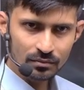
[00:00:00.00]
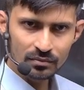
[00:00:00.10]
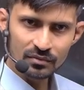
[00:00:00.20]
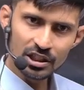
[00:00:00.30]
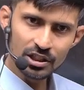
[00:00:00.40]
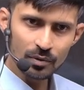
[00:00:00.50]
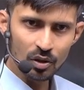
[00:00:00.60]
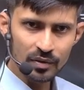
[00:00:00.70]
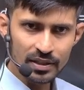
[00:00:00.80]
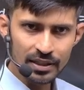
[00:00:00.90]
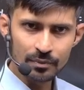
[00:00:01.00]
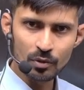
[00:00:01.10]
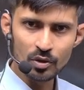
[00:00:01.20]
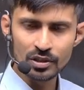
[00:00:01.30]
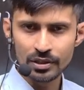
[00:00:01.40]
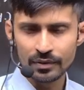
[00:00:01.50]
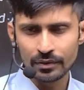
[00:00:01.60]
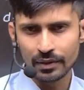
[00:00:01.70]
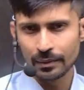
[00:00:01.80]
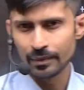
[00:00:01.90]
This will always give positive, it will
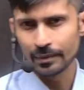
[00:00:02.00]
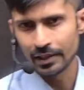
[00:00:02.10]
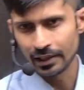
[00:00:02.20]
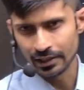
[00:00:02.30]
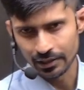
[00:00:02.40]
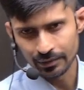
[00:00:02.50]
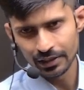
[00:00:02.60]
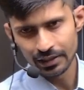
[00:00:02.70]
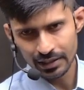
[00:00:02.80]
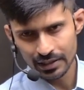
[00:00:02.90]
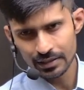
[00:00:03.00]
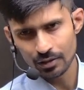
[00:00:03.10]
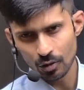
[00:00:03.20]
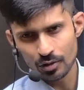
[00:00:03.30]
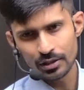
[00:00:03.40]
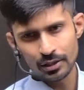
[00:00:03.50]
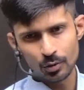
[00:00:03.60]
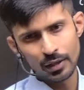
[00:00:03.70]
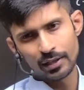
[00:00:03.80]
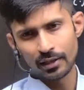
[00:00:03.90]
never be negative. In this logic you
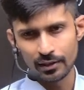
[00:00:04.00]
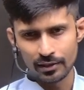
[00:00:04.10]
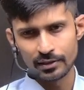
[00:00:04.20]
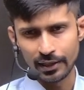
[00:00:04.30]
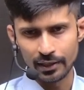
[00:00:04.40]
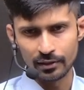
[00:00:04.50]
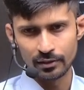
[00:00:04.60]
can understand.